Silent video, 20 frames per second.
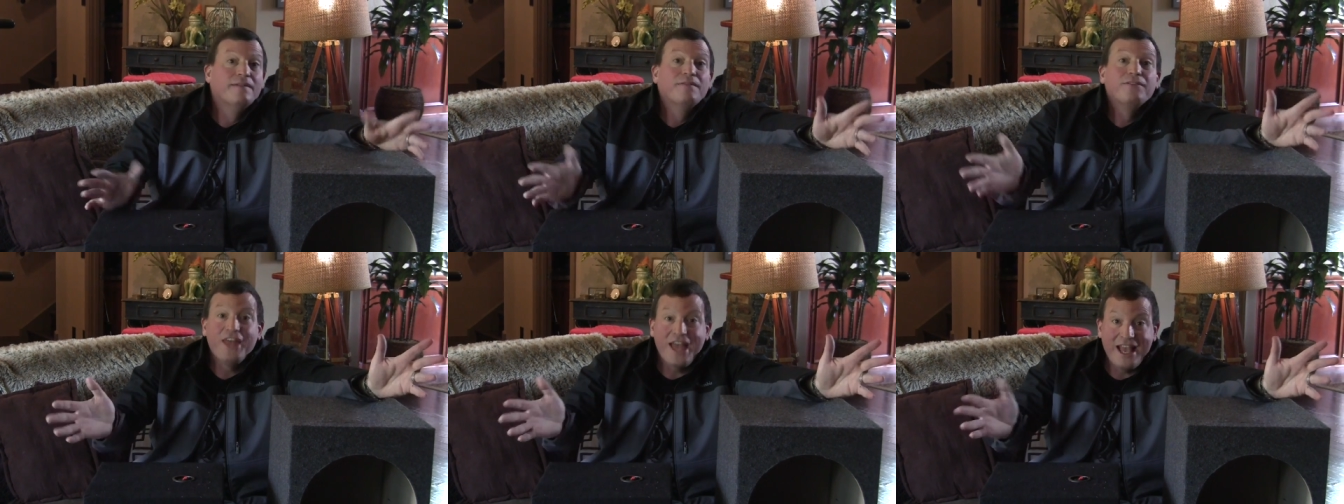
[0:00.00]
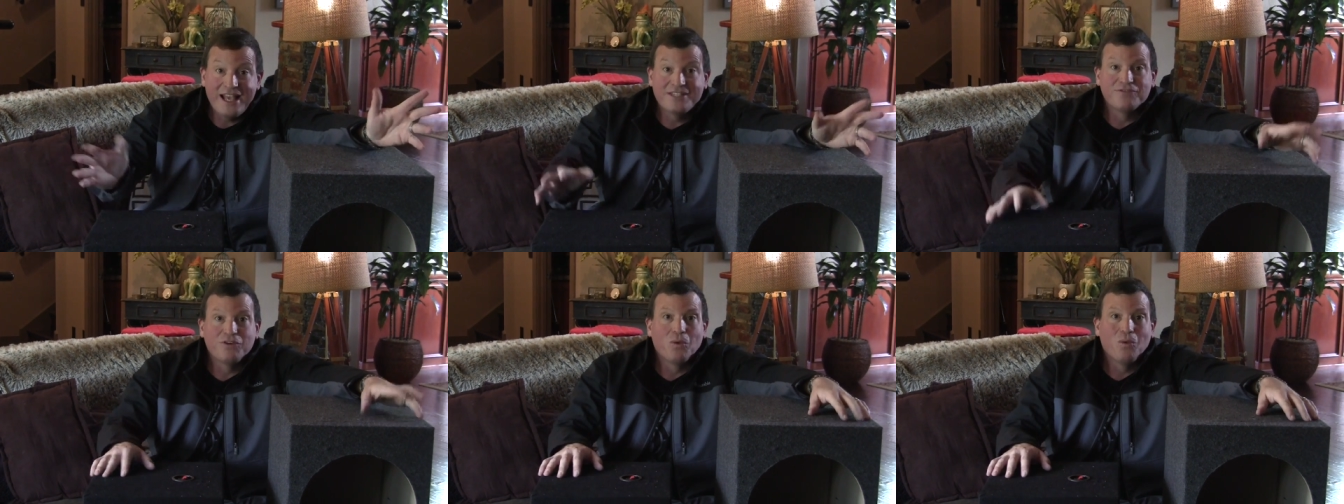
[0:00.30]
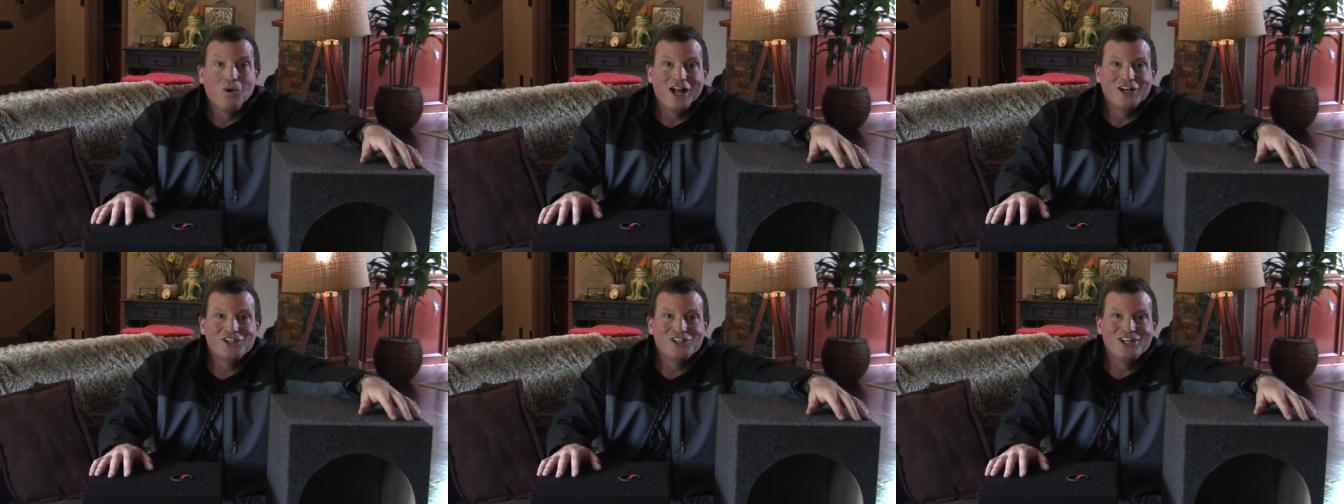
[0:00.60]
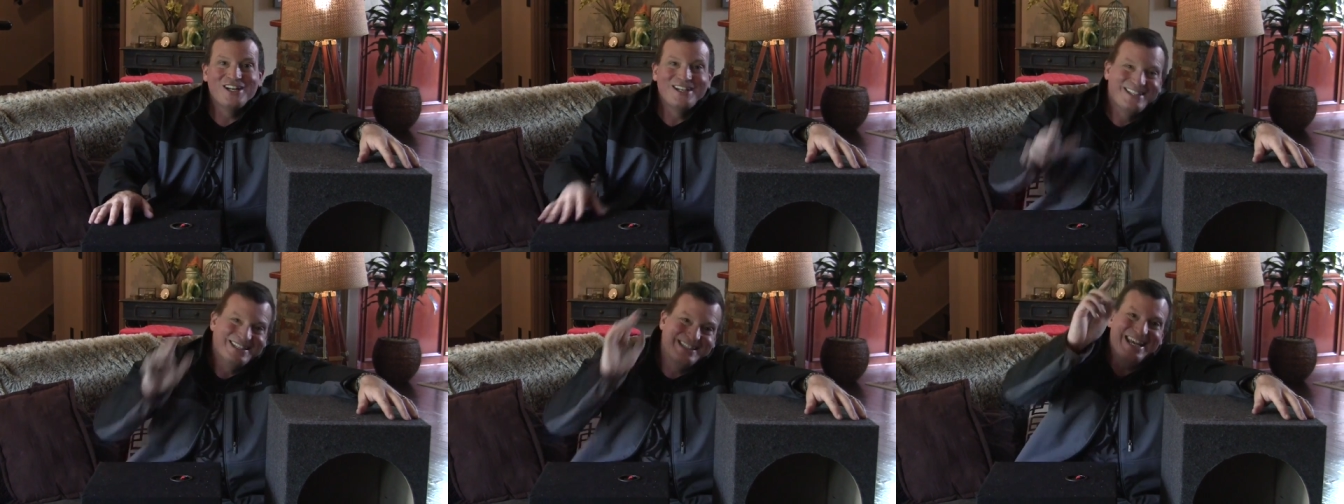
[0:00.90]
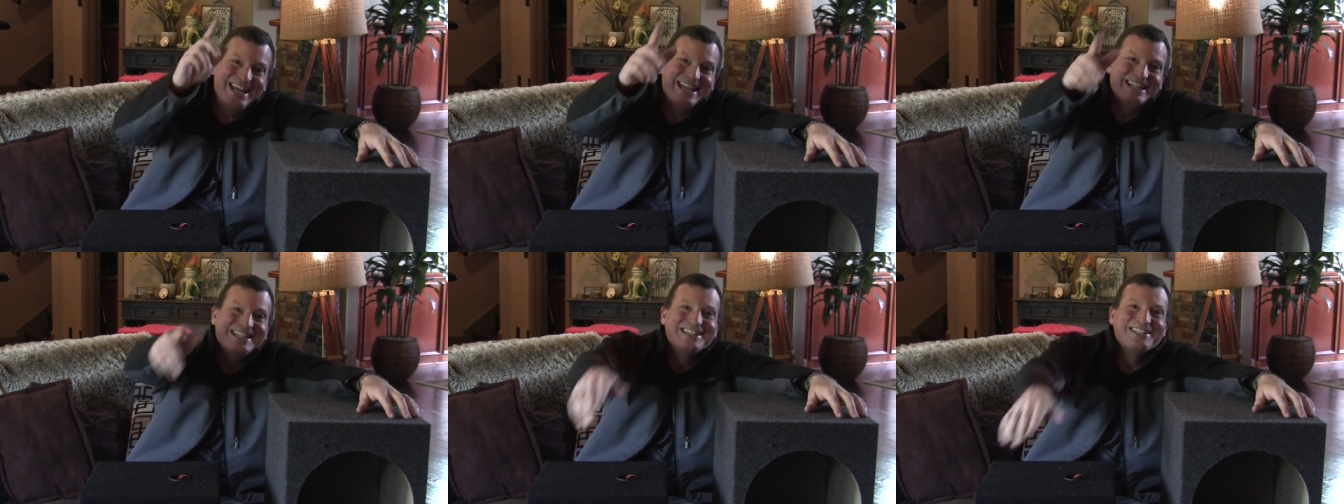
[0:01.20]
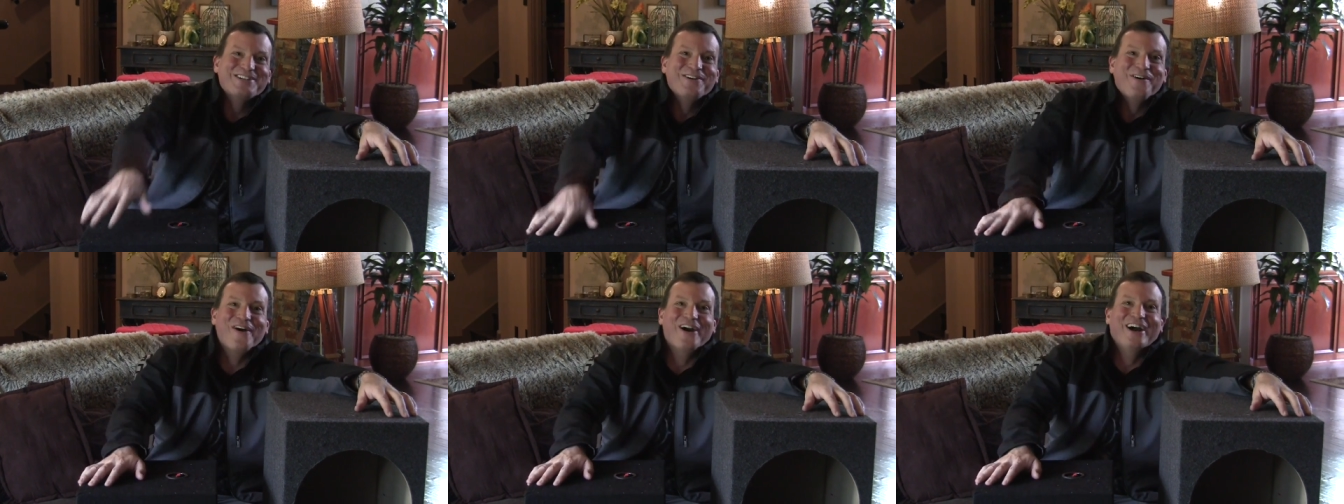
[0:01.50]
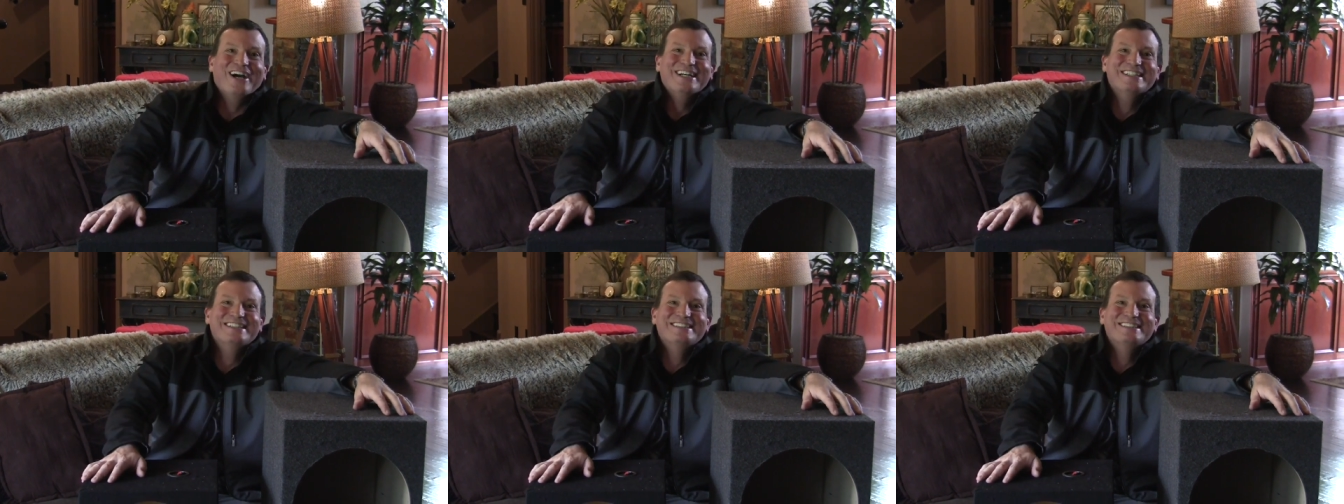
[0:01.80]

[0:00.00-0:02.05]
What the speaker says: Thanks for watching. See you at the store.